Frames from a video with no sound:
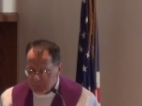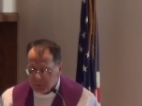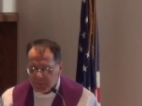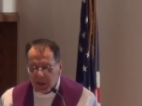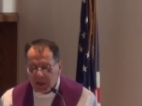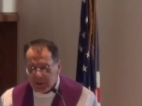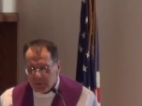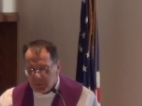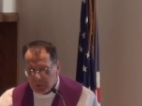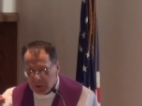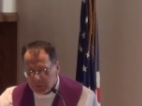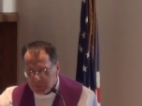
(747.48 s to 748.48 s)
provides
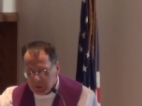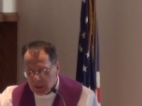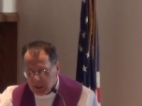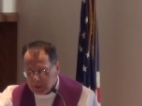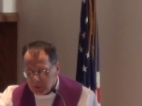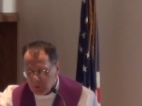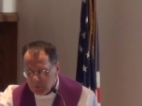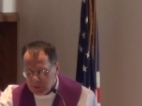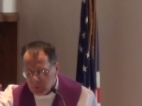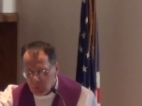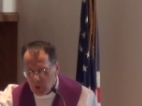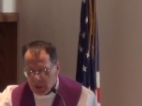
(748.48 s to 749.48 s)
for us an
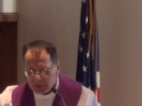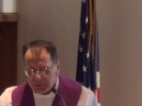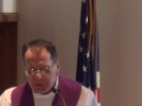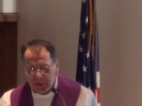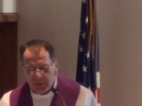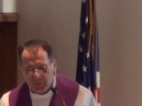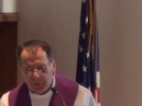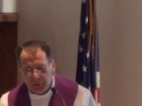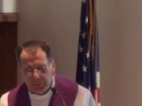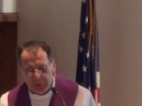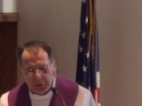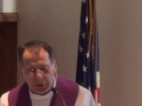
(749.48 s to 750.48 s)
ongoing washing through
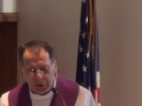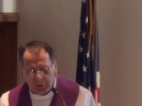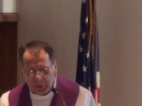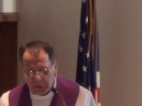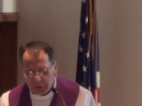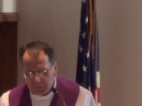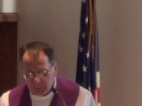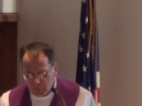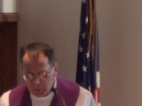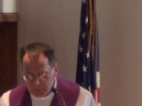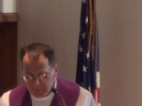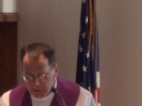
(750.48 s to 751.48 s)
the miracle of
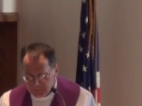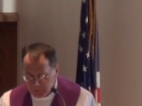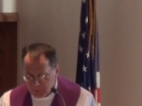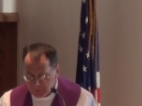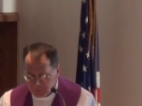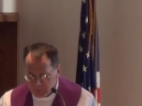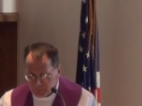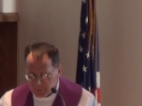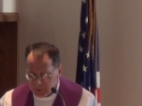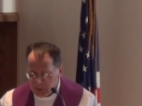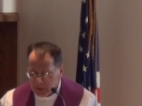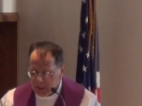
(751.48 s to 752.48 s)
holy
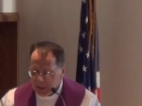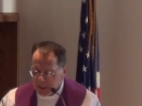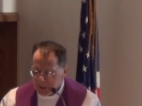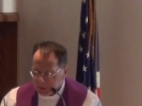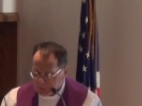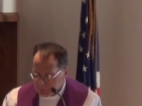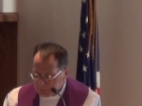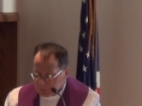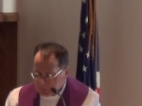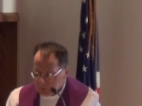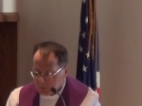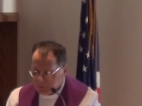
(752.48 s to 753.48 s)
baptism, and
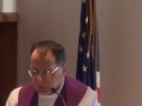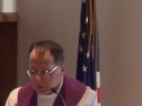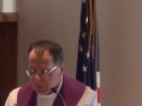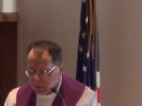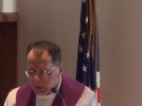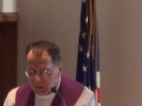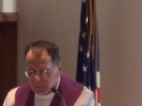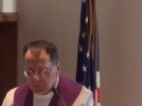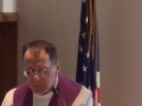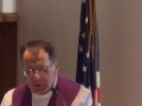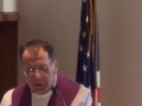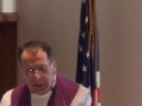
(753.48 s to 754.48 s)
increases our
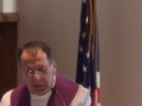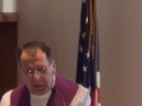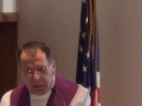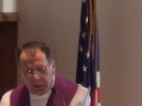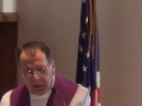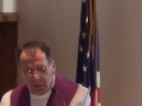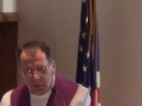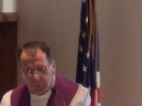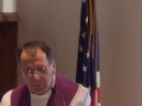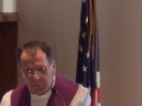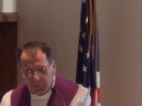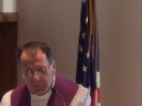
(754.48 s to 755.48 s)
love with the
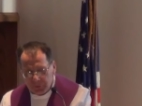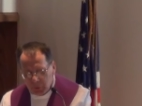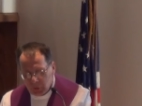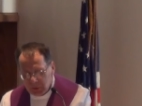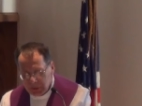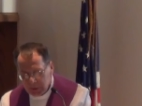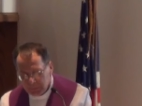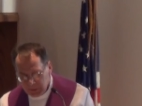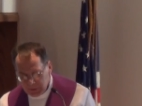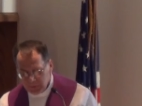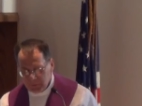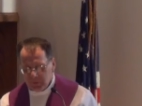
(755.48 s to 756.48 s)
details of the story of
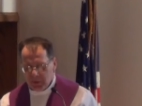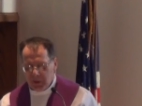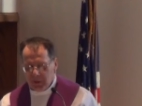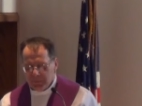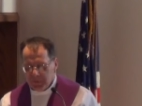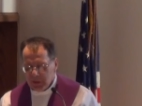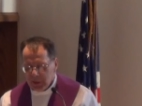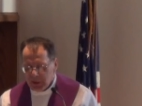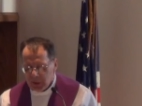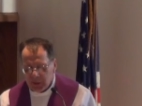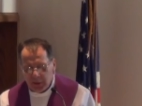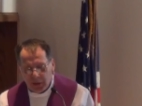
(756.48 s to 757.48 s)
His love,
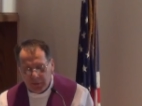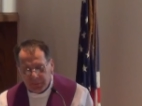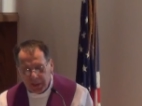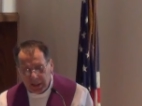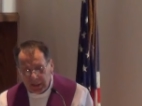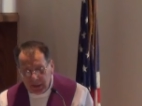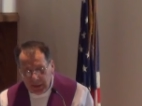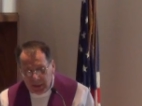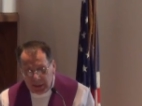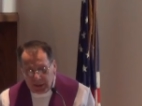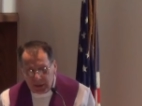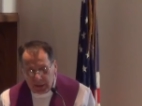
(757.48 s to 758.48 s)
a love that
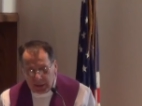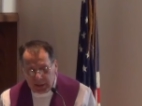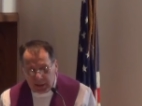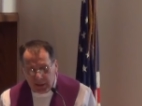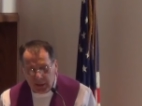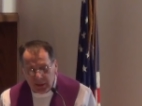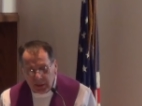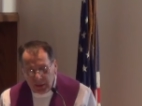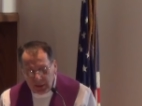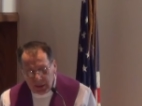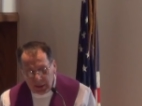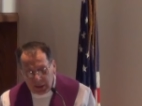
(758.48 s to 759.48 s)
literally
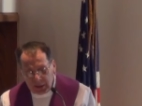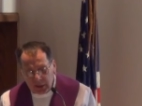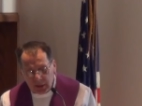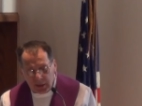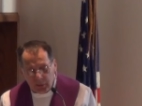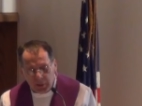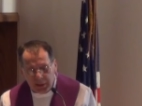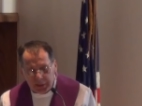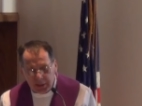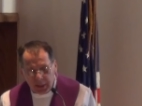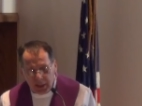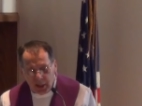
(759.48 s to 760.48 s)
literally went
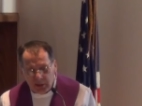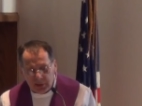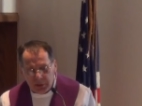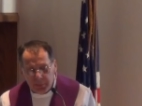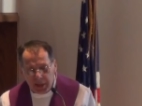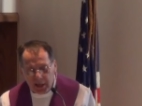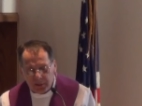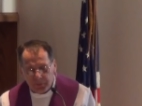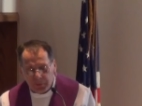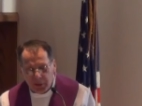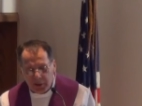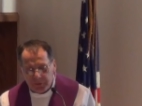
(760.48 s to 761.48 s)
to hell and back
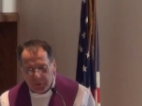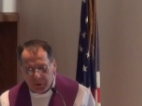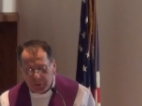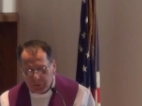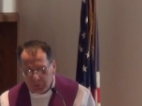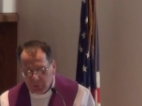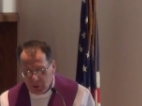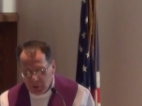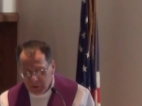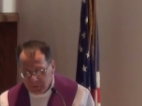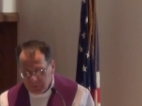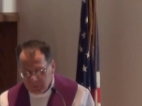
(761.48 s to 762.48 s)
for us on the
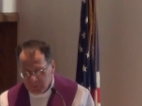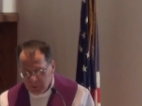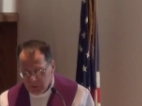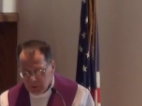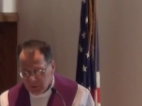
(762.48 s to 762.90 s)
cross.